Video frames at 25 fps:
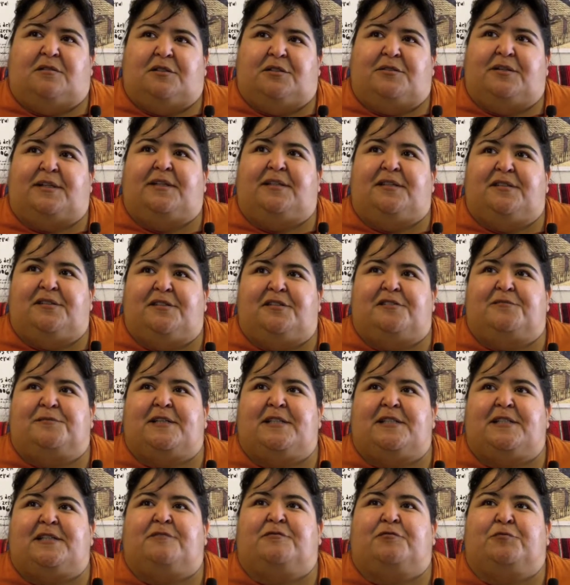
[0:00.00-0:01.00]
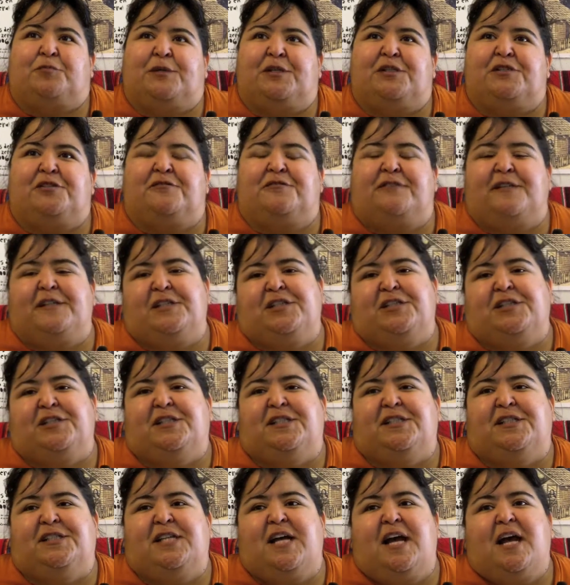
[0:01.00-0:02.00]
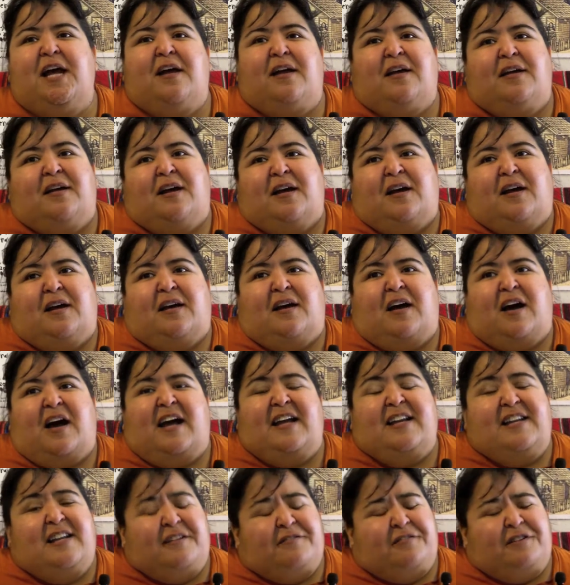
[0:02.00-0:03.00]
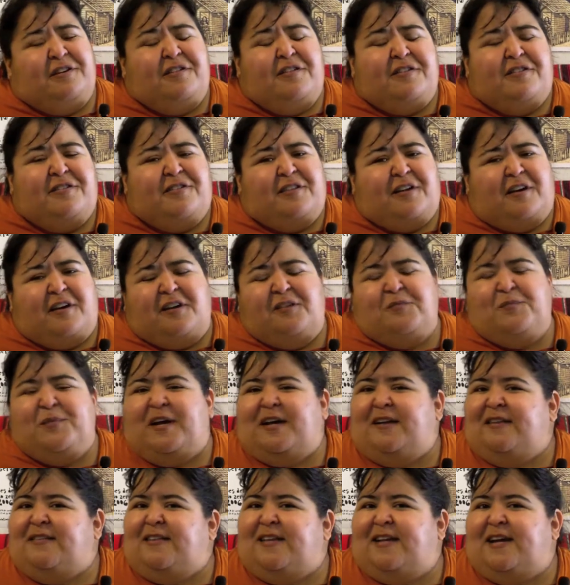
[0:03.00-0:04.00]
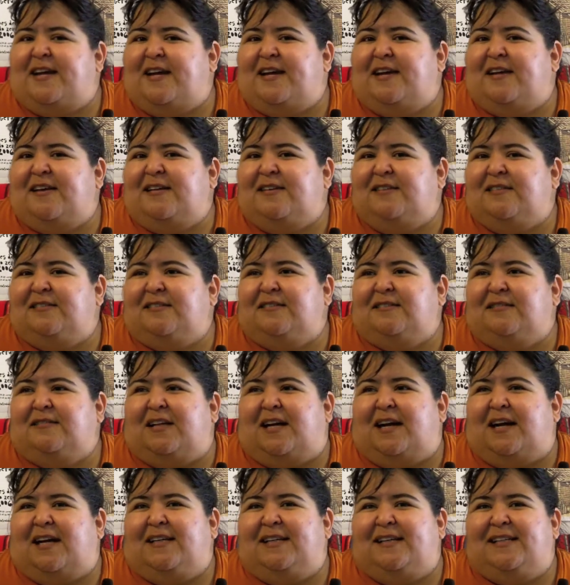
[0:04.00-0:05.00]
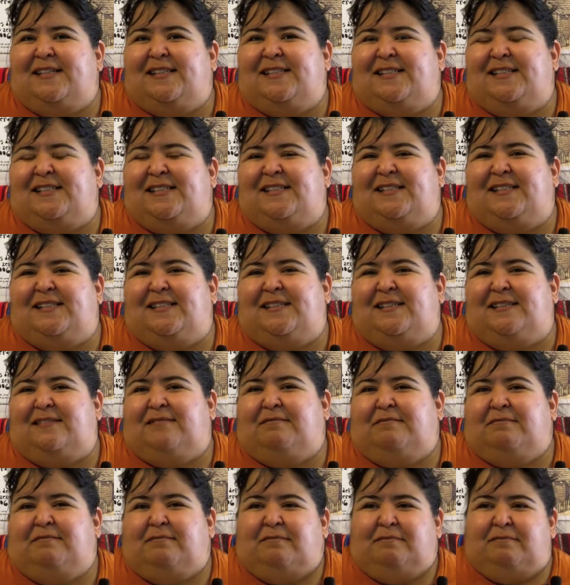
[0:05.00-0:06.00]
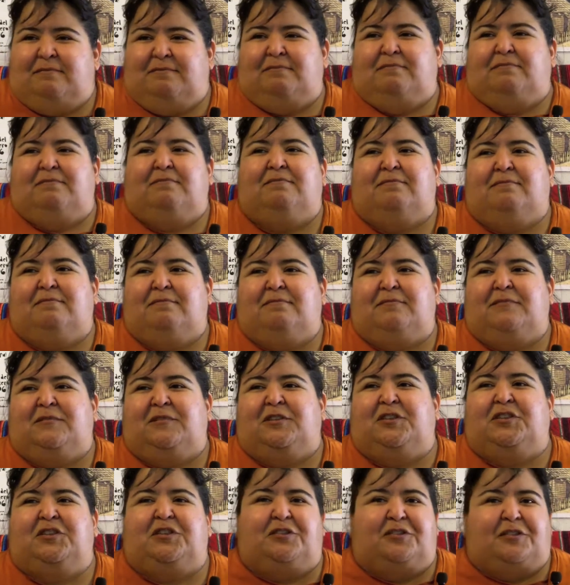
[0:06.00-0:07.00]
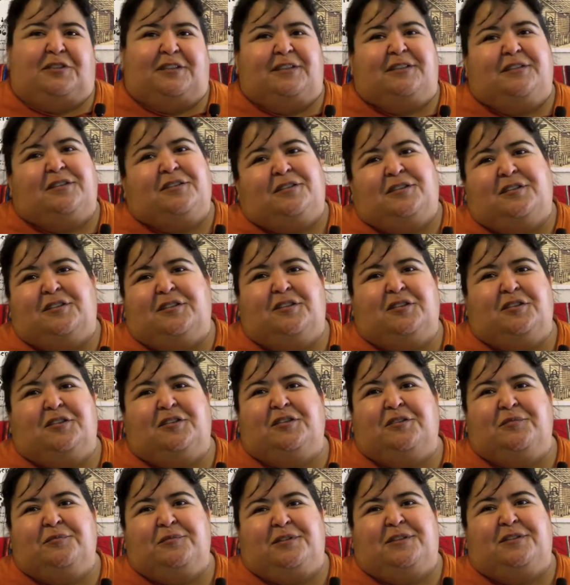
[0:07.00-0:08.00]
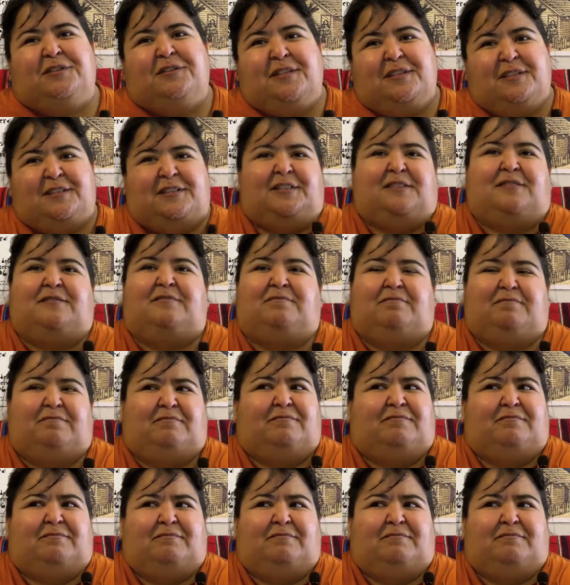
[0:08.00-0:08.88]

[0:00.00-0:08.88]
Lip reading: Do I consider myself a preservationist? I never thought about that. I guess in the strict term, you know, as in